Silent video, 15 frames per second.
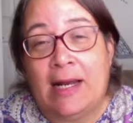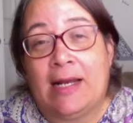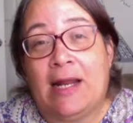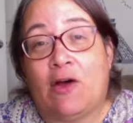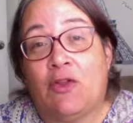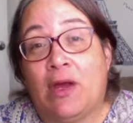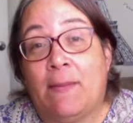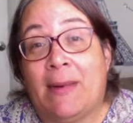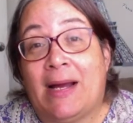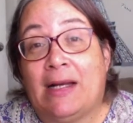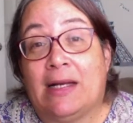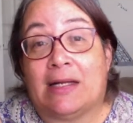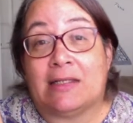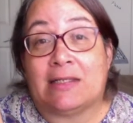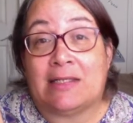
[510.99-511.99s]
Now, they might
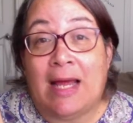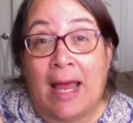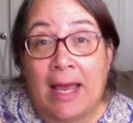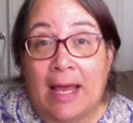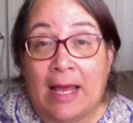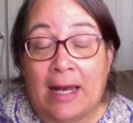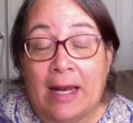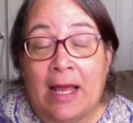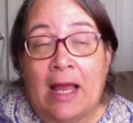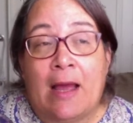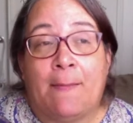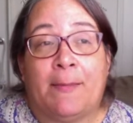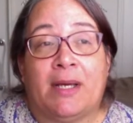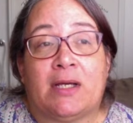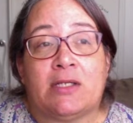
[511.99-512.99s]
not say it
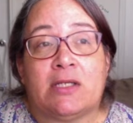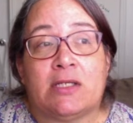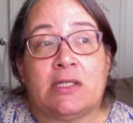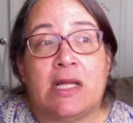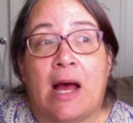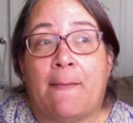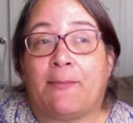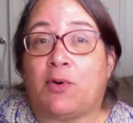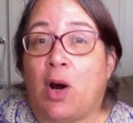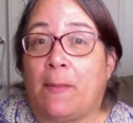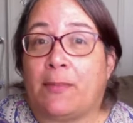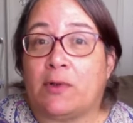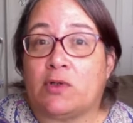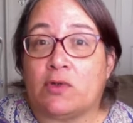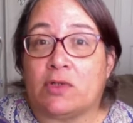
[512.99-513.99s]
because it's not
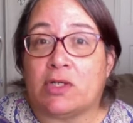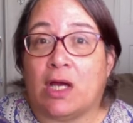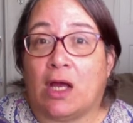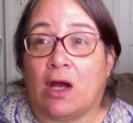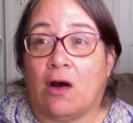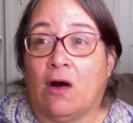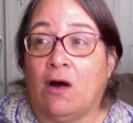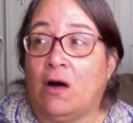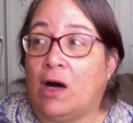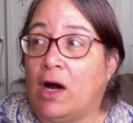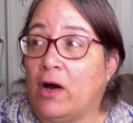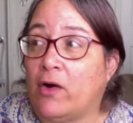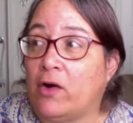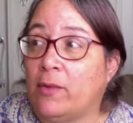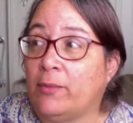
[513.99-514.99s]
proper to say, oh,
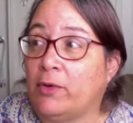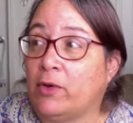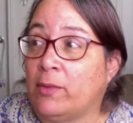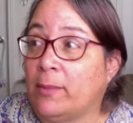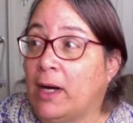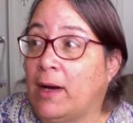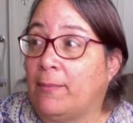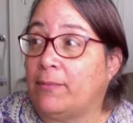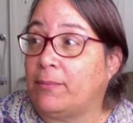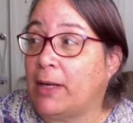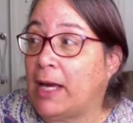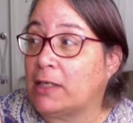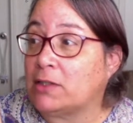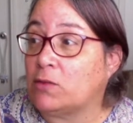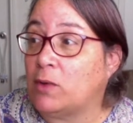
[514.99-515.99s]
how come your mom
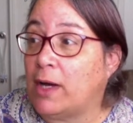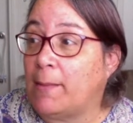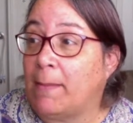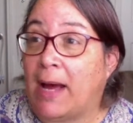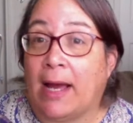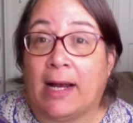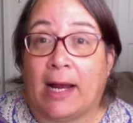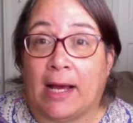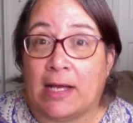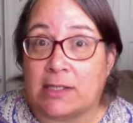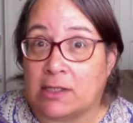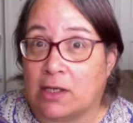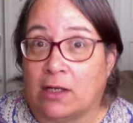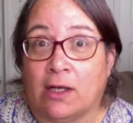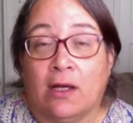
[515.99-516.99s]
passed away and mine
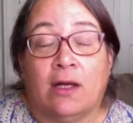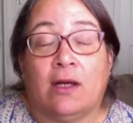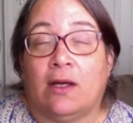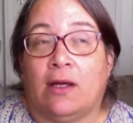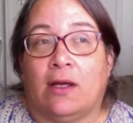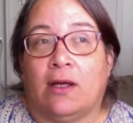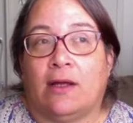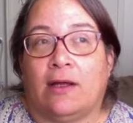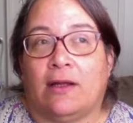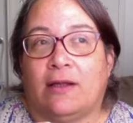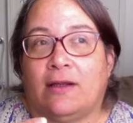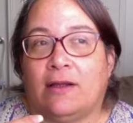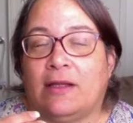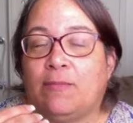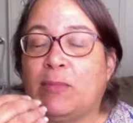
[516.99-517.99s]
hasn't?
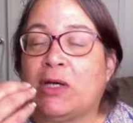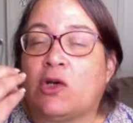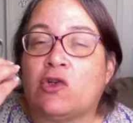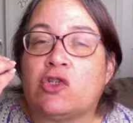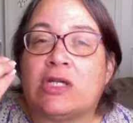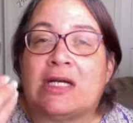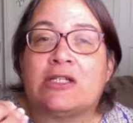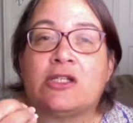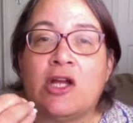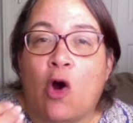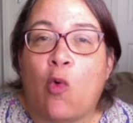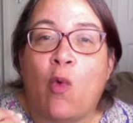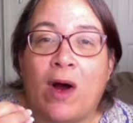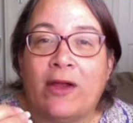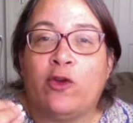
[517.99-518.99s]
Because that's
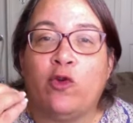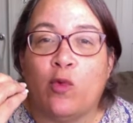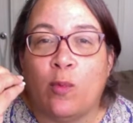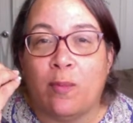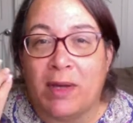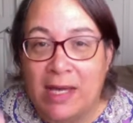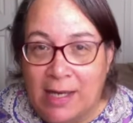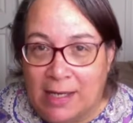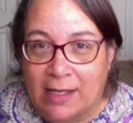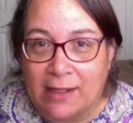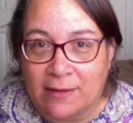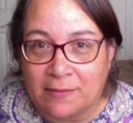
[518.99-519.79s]
not what you mean.